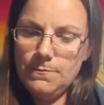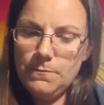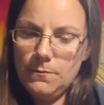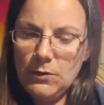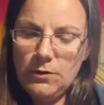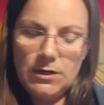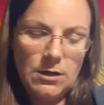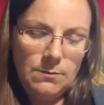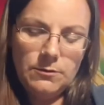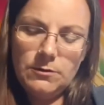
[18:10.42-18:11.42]
Queen of
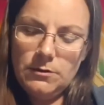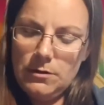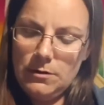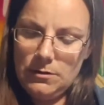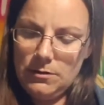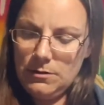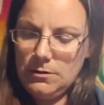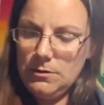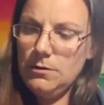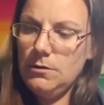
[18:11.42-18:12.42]
Cups.
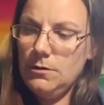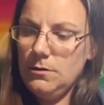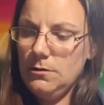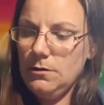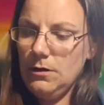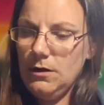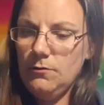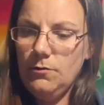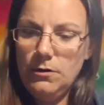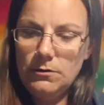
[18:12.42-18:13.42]
King of
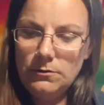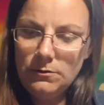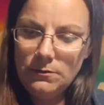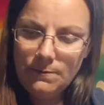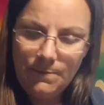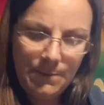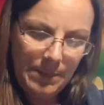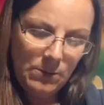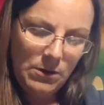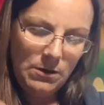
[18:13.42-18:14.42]
Wands.
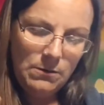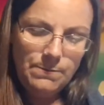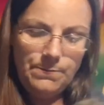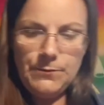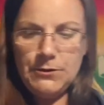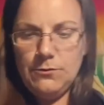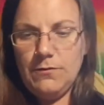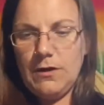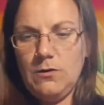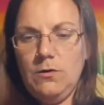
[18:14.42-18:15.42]
Wow. So we've got
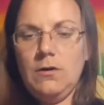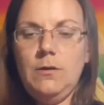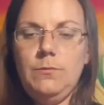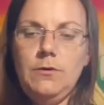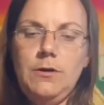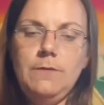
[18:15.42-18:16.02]
a court couple here.